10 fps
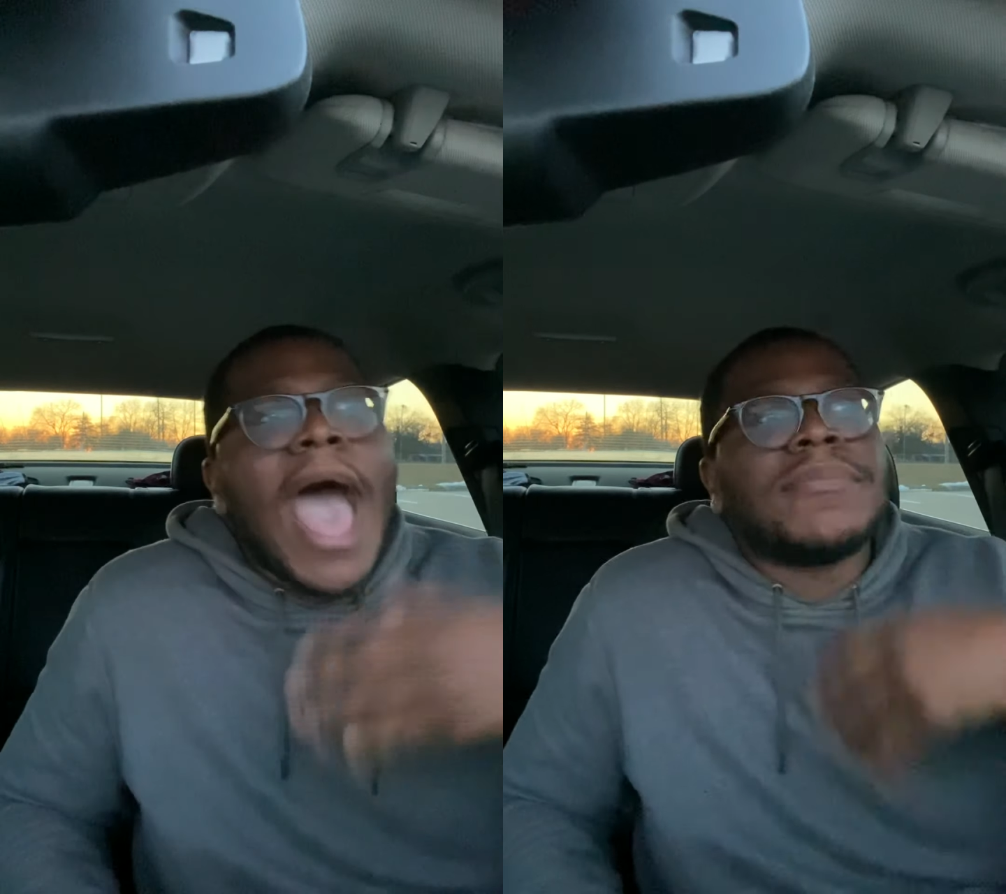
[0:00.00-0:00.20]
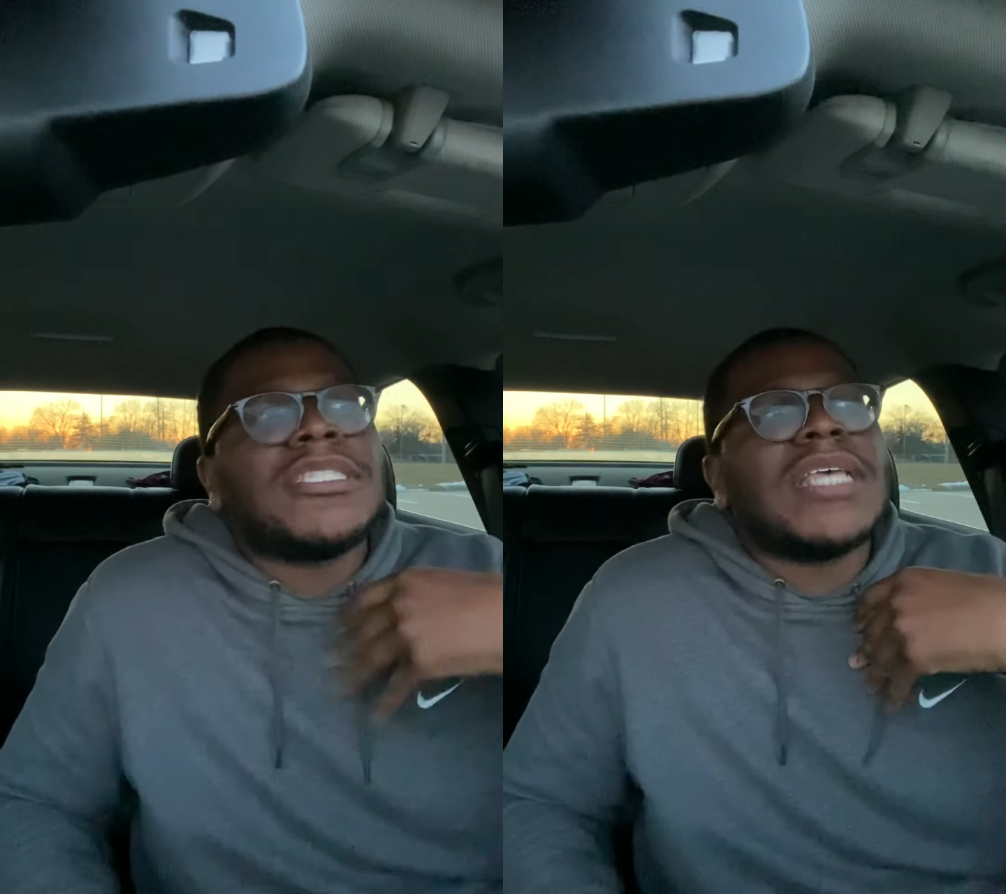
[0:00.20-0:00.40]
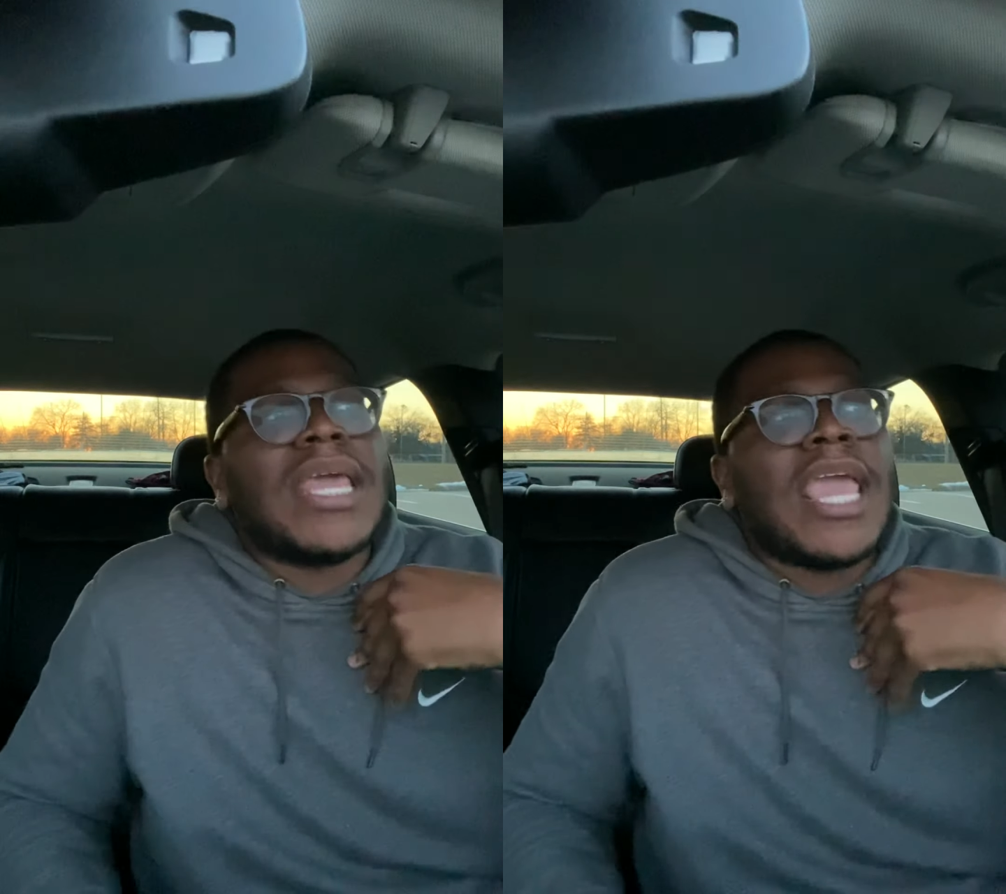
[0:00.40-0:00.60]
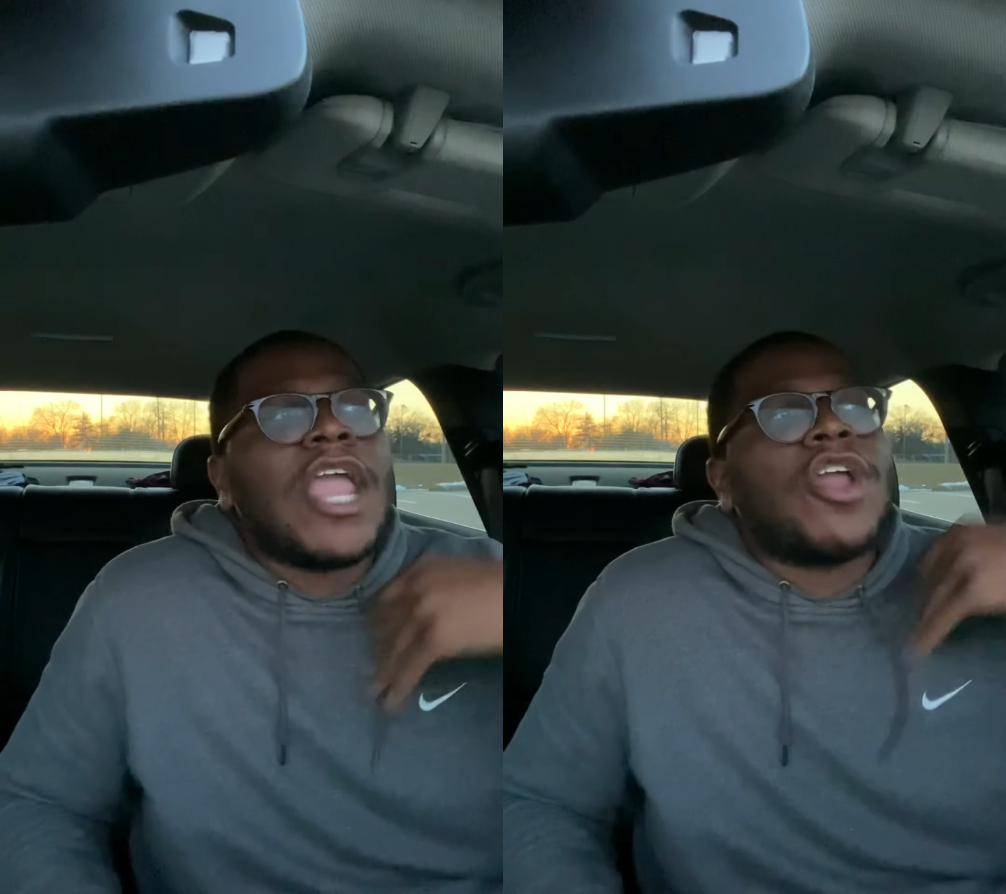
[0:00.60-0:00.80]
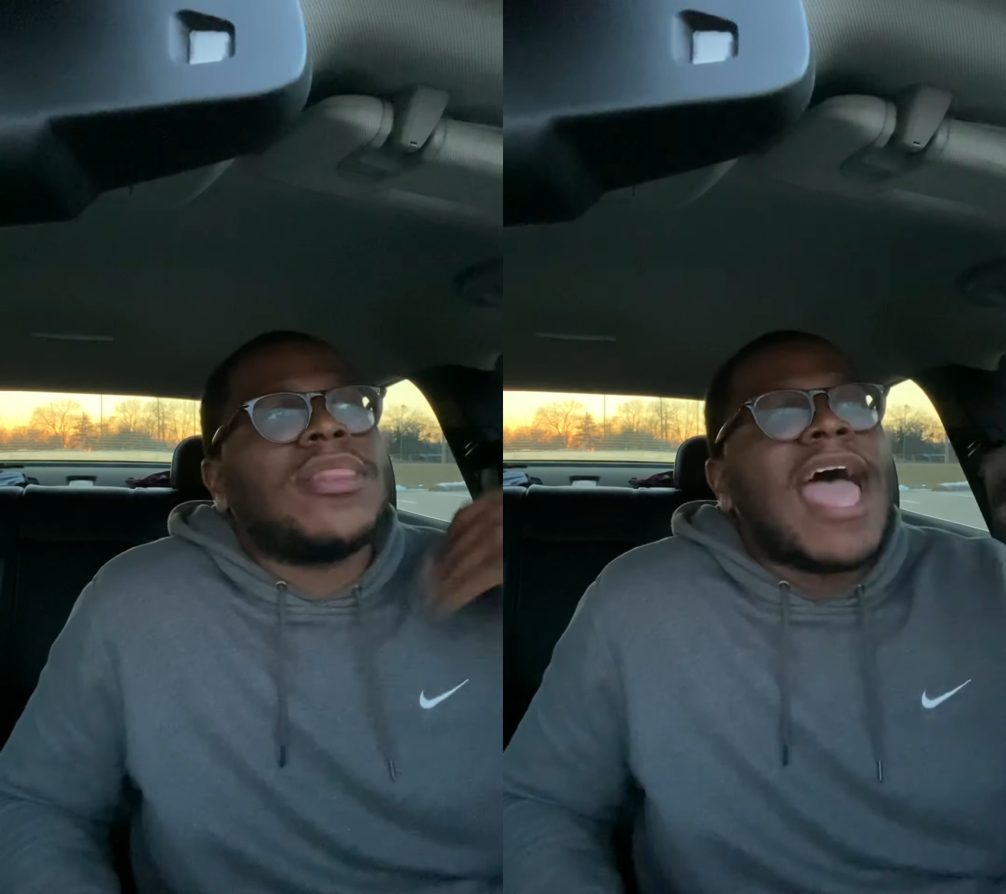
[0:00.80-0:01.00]
I'm sitting
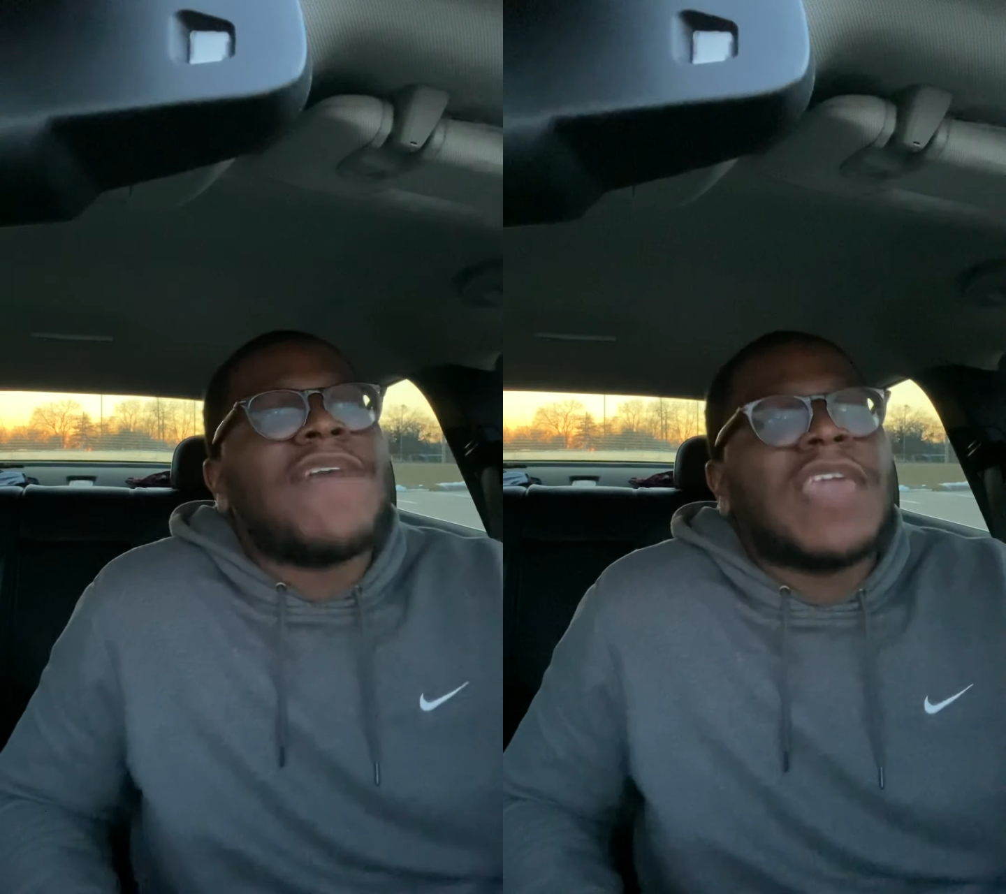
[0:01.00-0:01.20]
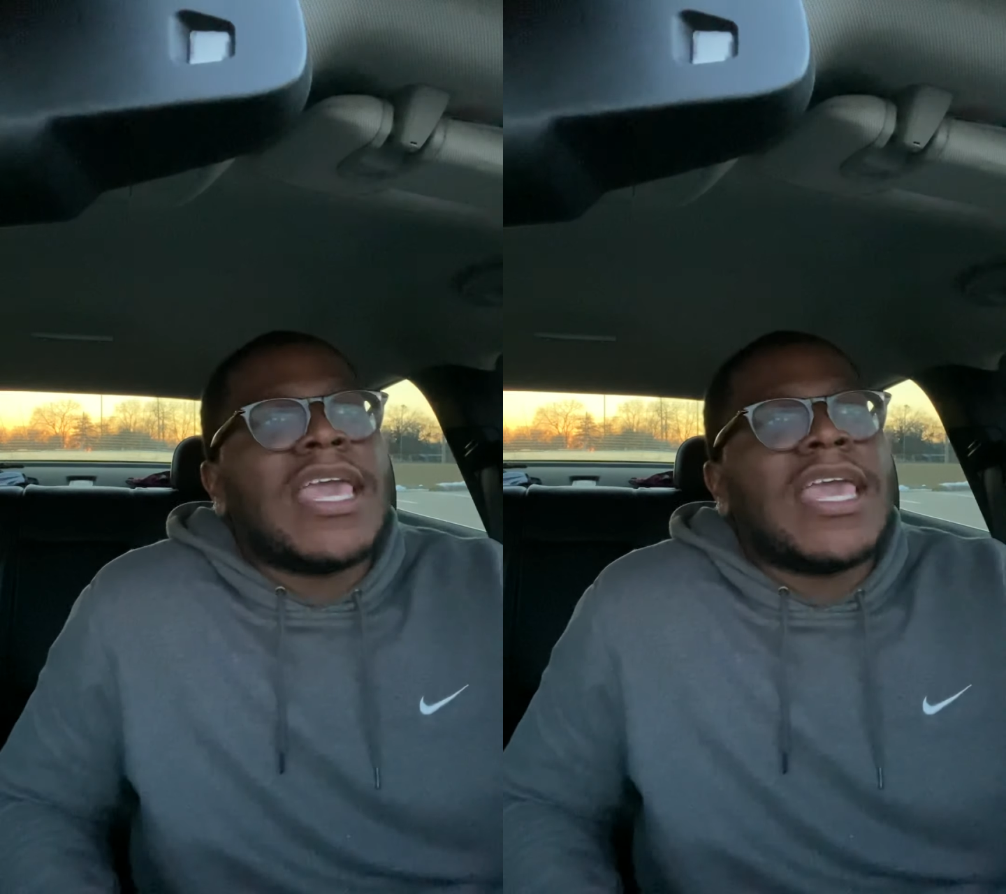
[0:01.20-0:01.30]
here laughing